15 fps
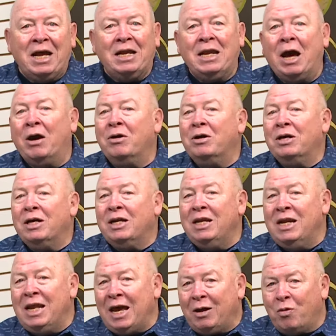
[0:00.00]
Now,
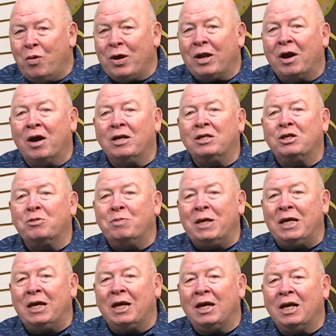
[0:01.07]
Nick went on to
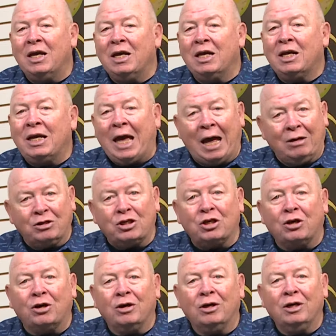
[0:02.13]
be a
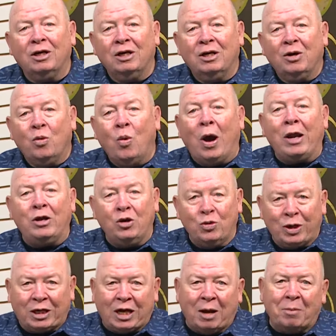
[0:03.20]
counselor, one who
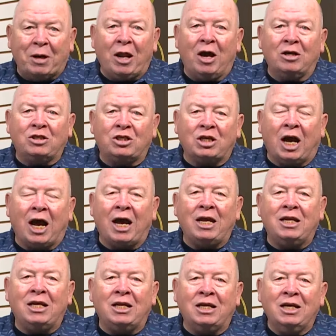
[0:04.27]
would come
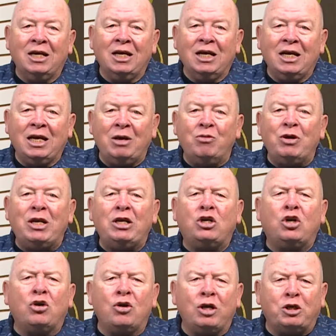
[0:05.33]
alongside and he would
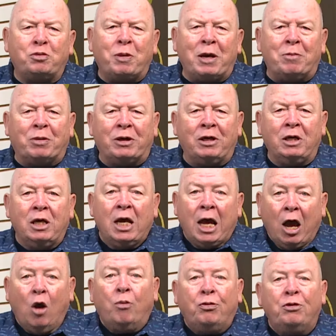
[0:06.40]
encourage people and
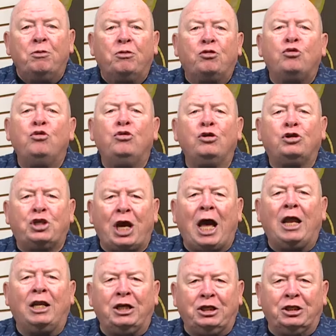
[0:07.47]
help them through their
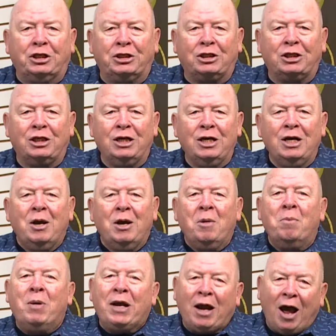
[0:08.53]
challenges.
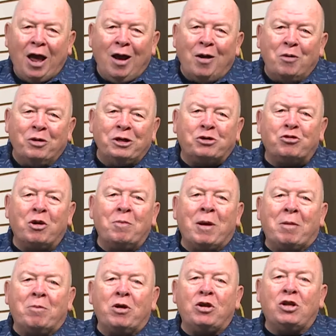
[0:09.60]
But I always
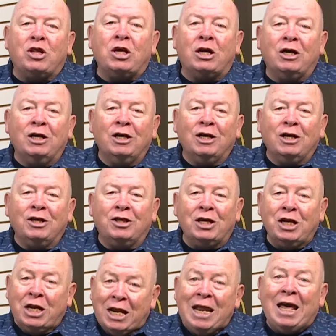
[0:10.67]
remembered the, the
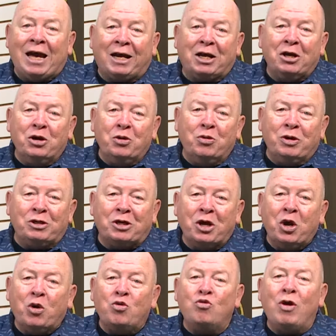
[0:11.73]
Nick who was
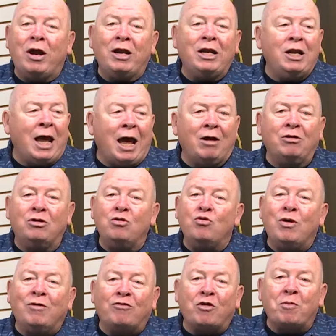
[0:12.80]
running down the
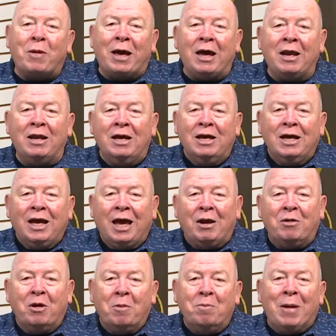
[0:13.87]
riverbed
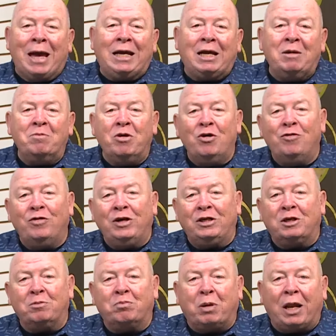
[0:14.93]
and making movies
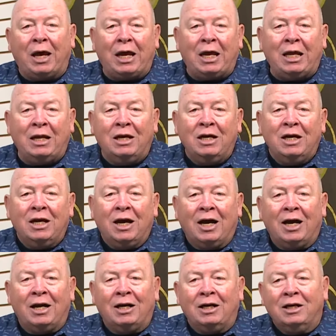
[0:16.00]
and playing
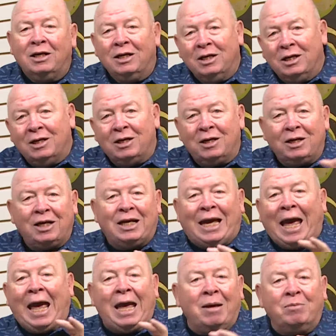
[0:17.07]
uh,
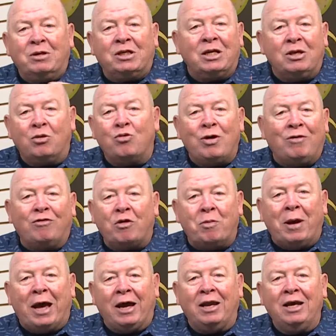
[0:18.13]
games in the
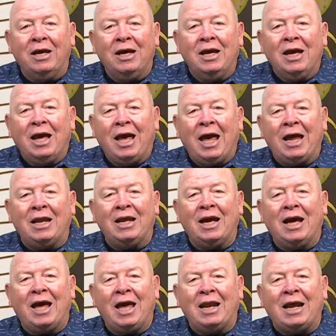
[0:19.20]
riverbed. And,
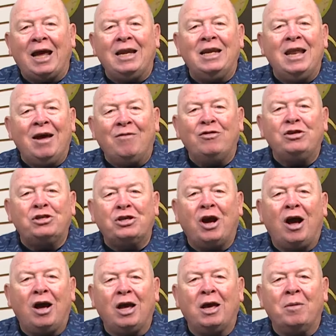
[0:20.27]
and I never
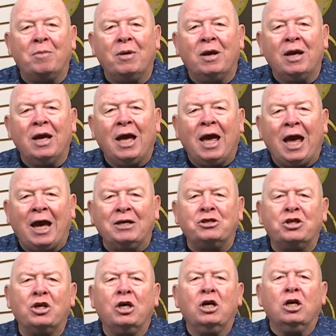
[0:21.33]
saw him as
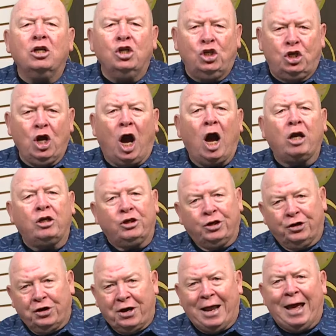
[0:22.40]
the
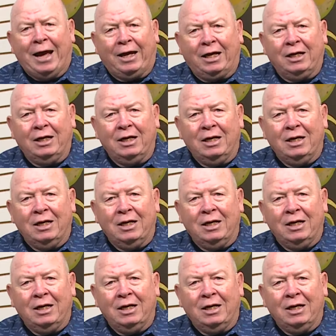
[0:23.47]
Doctor Nick.